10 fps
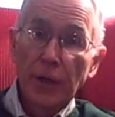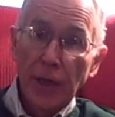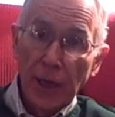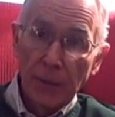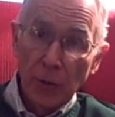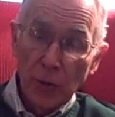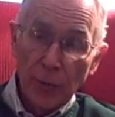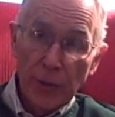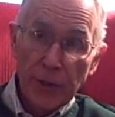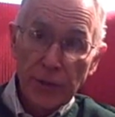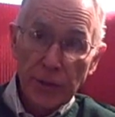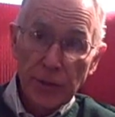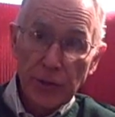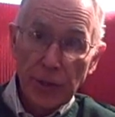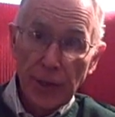came to the
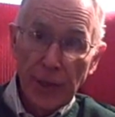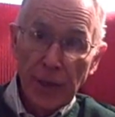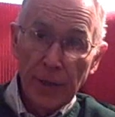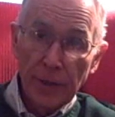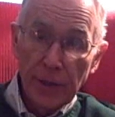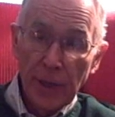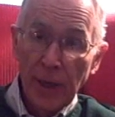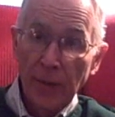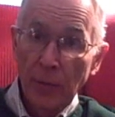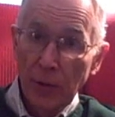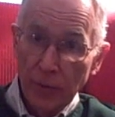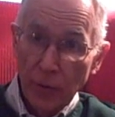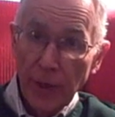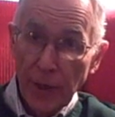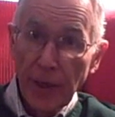presidency at a time
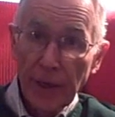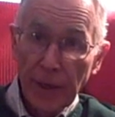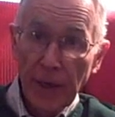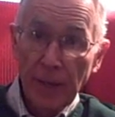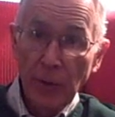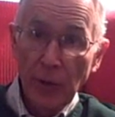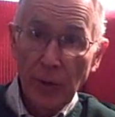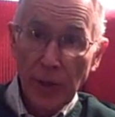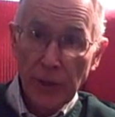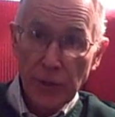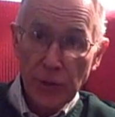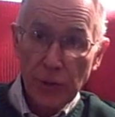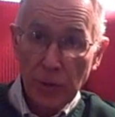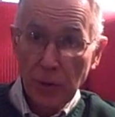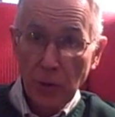of great economic
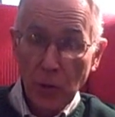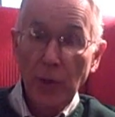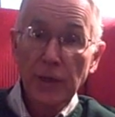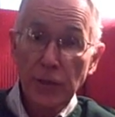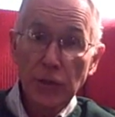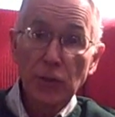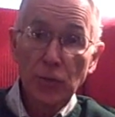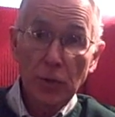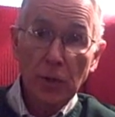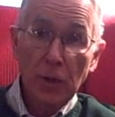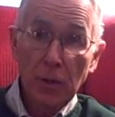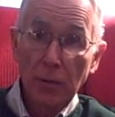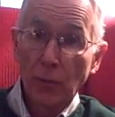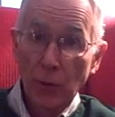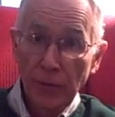crisis. The crises
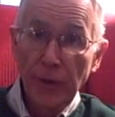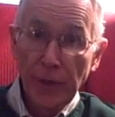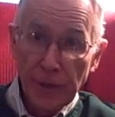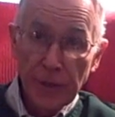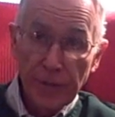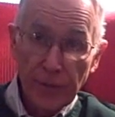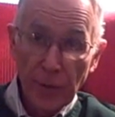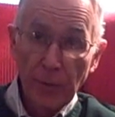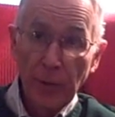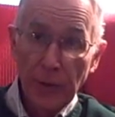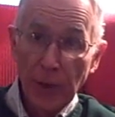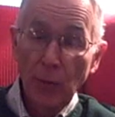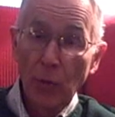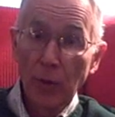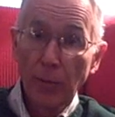were very different, but
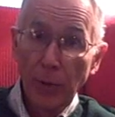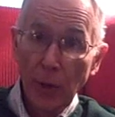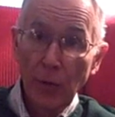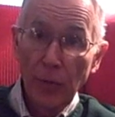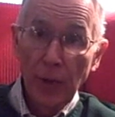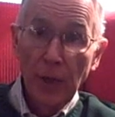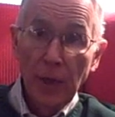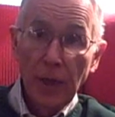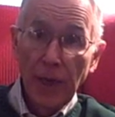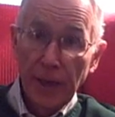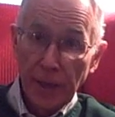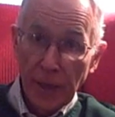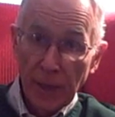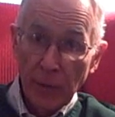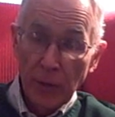they were both
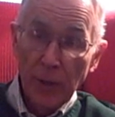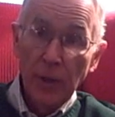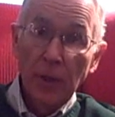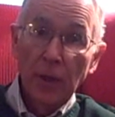economic